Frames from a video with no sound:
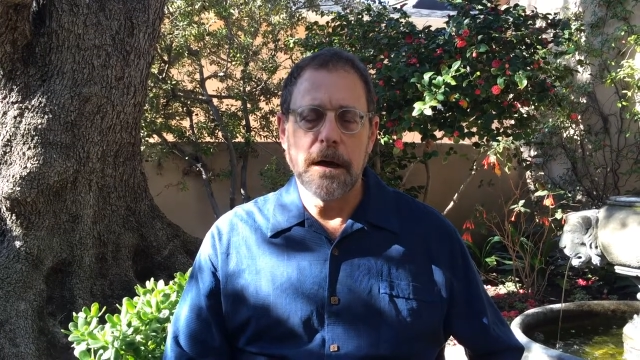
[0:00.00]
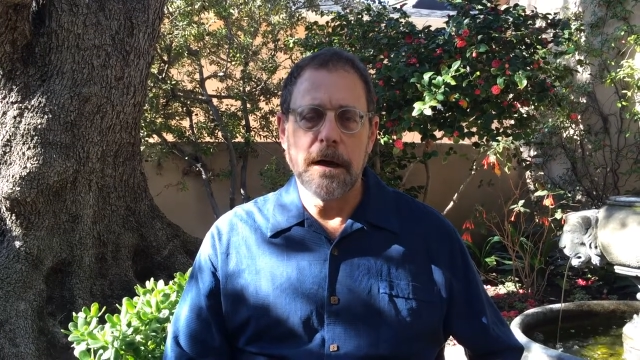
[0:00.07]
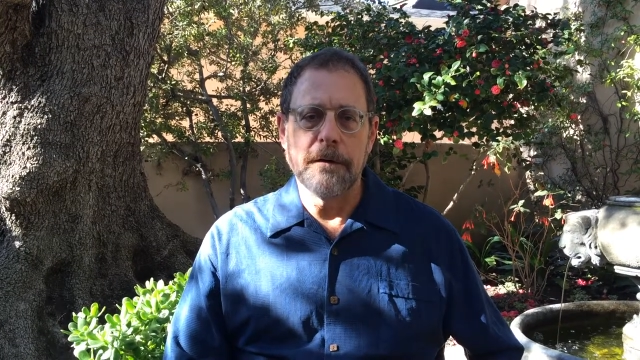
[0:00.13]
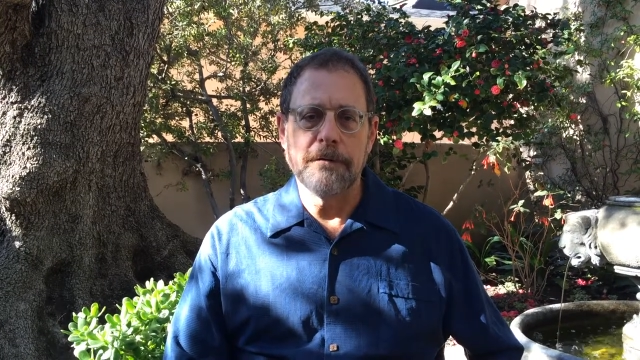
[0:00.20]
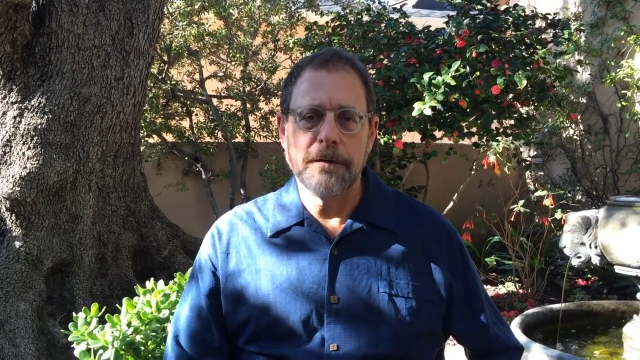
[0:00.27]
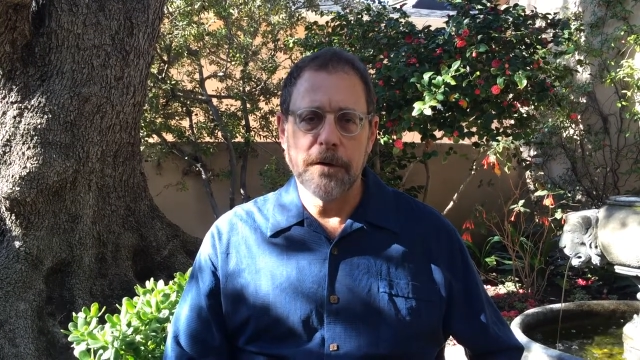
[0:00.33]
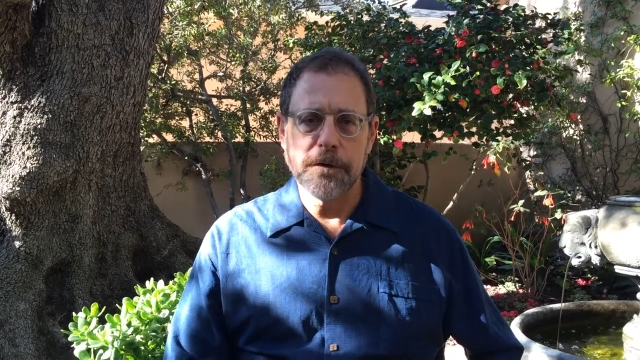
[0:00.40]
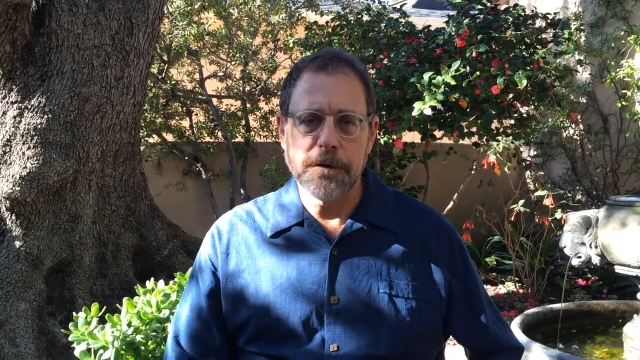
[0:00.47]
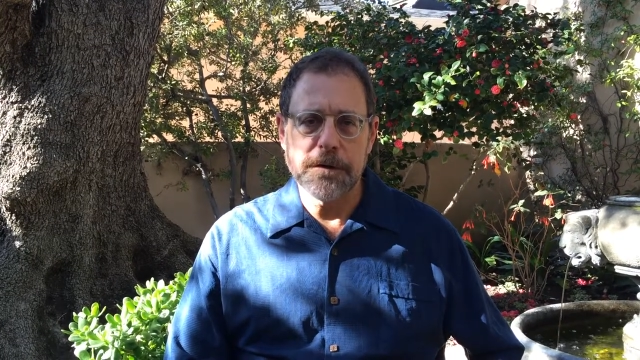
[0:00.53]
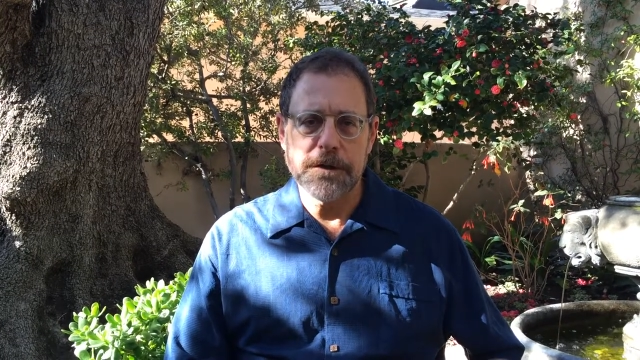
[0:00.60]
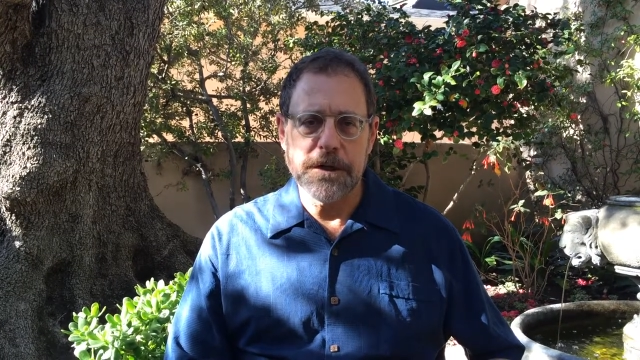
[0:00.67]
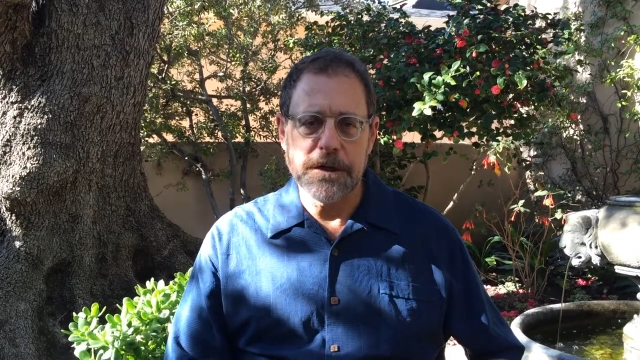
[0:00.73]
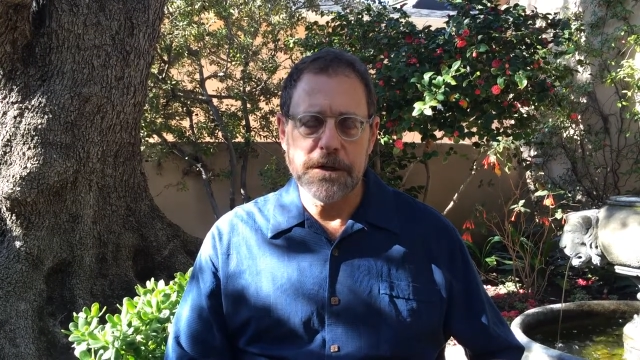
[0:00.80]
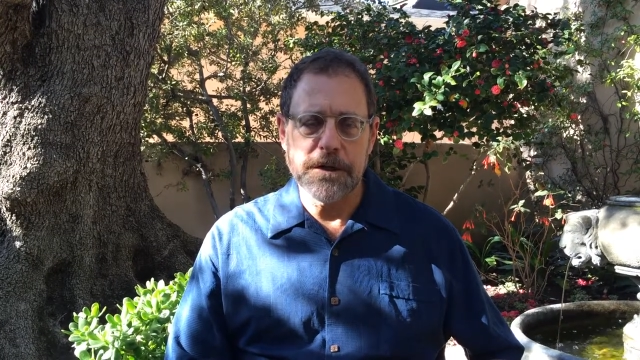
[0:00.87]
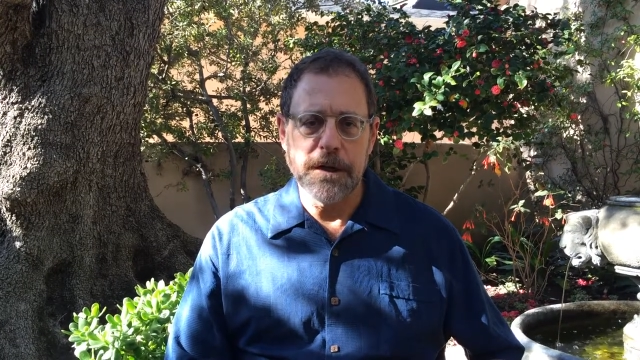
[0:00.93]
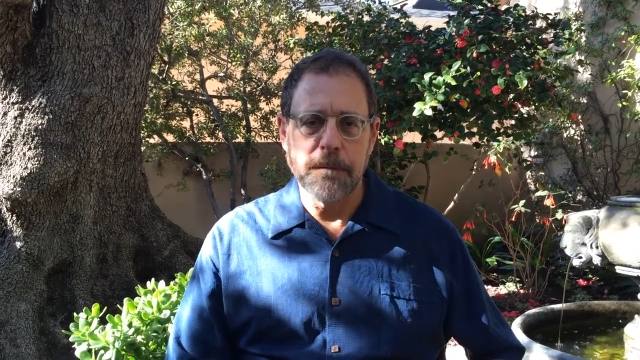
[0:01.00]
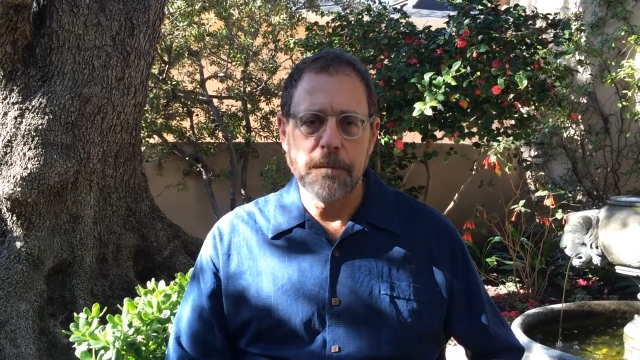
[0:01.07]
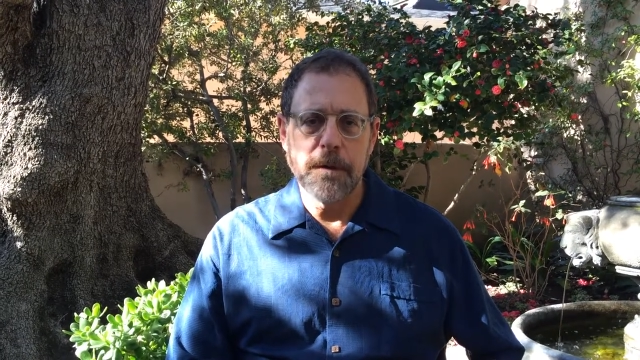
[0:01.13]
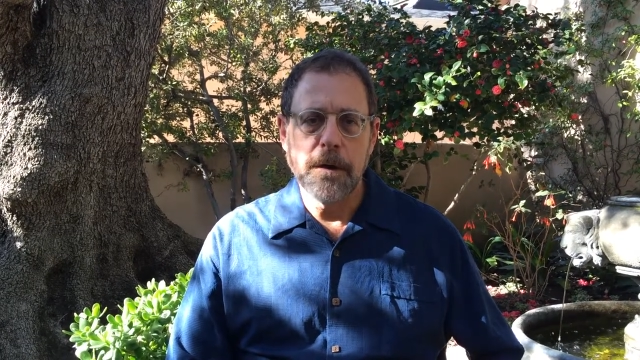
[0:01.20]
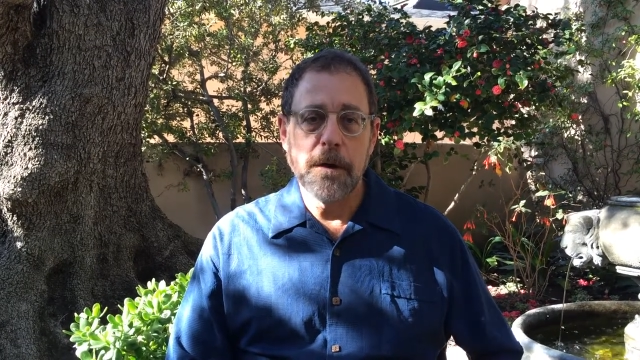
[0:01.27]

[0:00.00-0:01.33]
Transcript: uh, filter system,